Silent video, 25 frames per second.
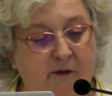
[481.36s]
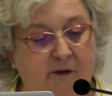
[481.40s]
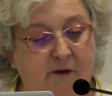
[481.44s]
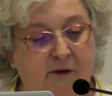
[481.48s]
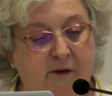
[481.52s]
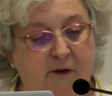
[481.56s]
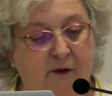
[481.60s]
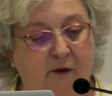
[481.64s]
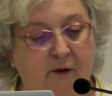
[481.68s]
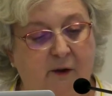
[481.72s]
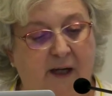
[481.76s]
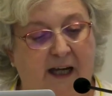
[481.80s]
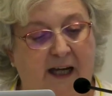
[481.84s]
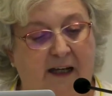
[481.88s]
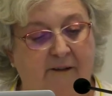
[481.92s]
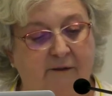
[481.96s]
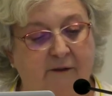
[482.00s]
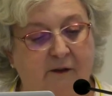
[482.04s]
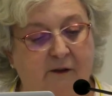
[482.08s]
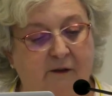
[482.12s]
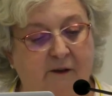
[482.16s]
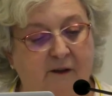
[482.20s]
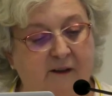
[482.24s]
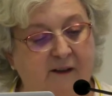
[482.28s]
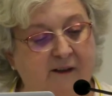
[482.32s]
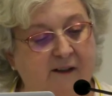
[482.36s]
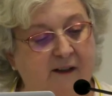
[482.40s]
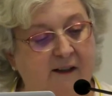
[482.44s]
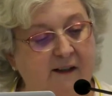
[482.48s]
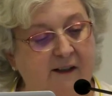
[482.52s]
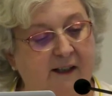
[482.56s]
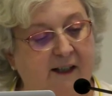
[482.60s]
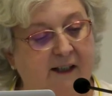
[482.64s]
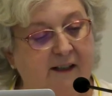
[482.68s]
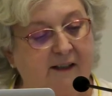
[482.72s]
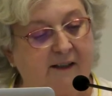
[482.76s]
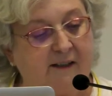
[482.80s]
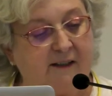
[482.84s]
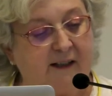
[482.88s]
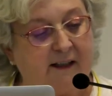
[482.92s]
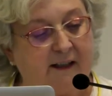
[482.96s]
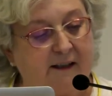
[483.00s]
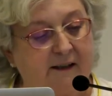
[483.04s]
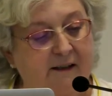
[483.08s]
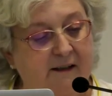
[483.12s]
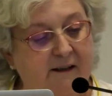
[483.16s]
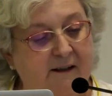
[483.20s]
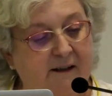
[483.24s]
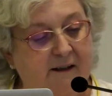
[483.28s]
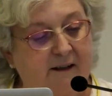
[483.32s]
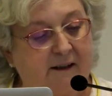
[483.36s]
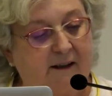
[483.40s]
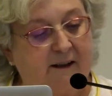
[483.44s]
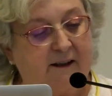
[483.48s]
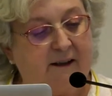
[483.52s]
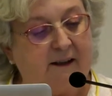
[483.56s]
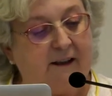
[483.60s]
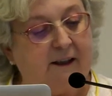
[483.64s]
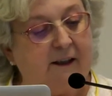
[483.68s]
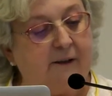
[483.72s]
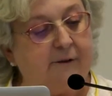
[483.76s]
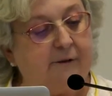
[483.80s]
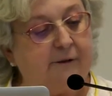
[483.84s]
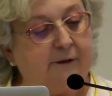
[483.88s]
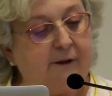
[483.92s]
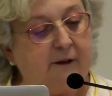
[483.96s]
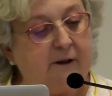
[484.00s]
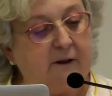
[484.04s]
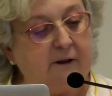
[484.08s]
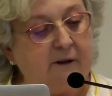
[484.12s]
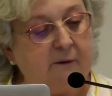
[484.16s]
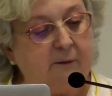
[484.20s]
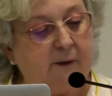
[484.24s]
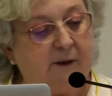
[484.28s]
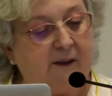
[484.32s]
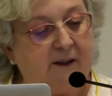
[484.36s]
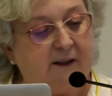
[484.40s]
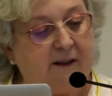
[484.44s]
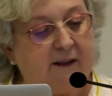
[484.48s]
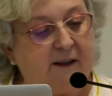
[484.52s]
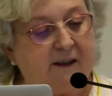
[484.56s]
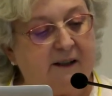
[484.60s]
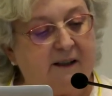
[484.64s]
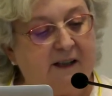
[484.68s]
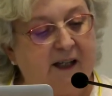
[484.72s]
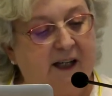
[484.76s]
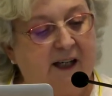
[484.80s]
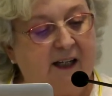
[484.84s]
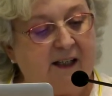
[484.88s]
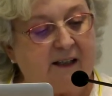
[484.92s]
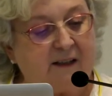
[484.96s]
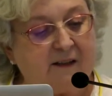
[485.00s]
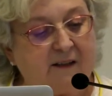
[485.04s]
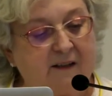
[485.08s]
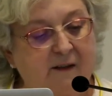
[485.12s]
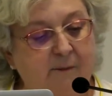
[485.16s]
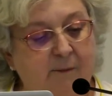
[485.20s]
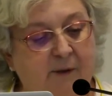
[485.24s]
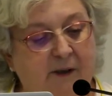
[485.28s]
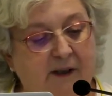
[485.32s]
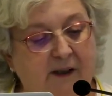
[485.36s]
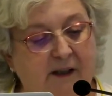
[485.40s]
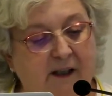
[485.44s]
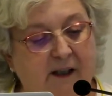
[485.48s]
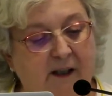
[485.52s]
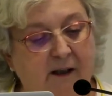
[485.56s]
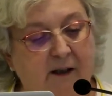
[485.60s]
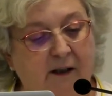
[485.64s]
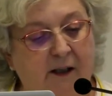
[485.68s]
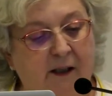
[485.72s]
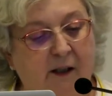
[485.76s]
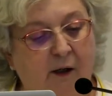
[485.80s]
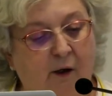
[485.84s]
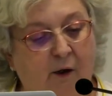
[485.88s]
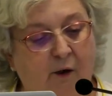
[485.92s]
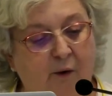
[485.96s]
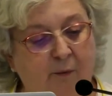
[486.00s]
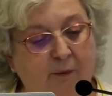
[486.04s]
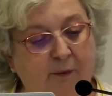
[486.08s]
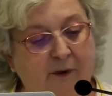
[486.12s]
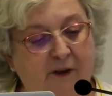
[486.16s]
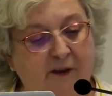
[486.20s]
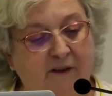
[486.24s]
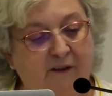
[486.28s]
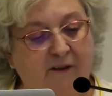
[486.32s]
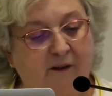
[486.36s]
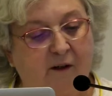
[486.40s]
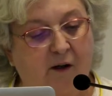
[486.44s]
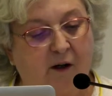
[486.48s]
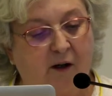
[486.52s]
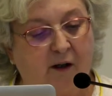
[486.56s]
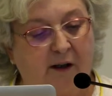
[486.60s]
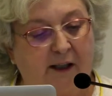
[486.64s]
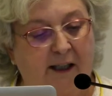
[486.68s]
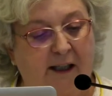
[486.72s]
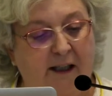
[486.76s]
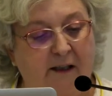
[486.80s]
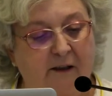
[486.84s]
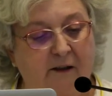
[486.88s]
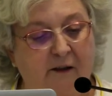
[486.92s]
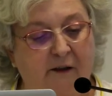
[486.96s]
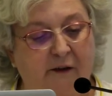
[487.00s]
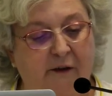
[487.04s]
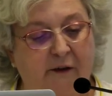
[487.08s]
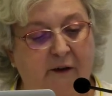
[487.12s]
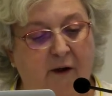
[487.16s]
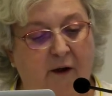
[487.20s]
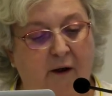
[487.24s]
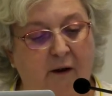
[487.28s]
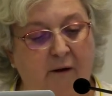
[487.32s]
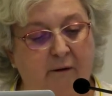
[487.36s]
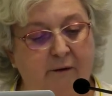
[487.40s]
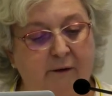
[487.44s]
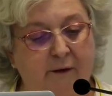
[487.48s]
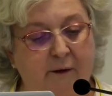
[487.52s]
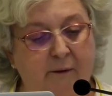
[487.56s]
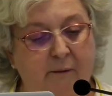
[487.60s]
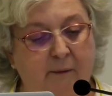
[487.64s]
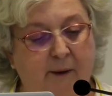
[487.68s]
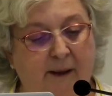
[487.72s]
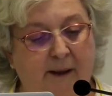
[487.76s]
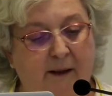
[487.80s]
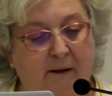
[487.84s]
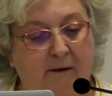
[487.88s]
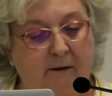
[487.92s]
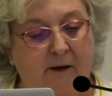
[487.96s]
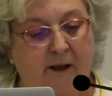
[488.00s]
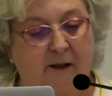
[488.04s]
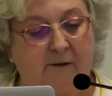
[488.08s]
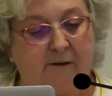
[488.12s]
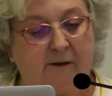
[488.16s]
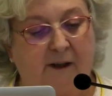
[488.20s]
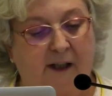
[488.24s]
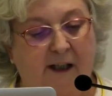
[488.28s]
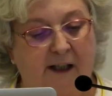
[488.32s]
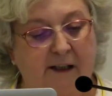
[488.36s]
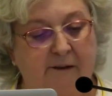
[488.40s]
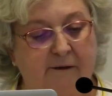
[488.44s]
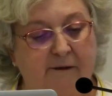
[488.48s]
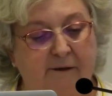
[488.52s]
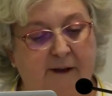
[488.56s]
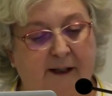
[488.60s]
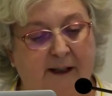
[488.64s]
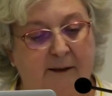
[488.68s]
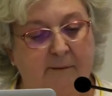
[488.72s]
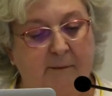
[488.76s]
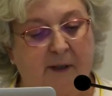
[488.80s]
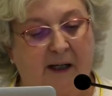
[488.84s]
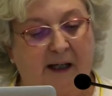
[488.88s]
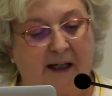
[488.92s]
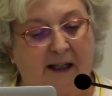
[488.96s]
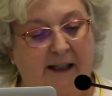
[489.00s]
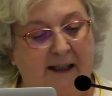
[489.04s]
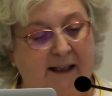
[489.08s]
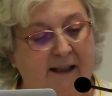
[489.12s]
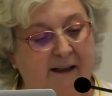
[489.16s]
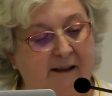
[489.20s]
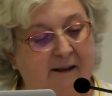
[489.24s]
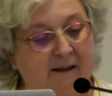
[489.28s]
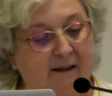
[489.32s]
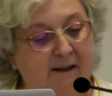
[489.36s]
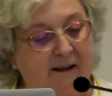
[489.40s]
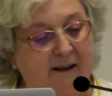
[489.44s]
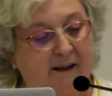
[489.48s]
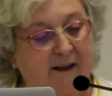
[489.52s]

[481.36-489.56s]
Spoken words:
to do after the sun had set, filled with an intense but nearly hopeless longing to solve the riddle of life and mind,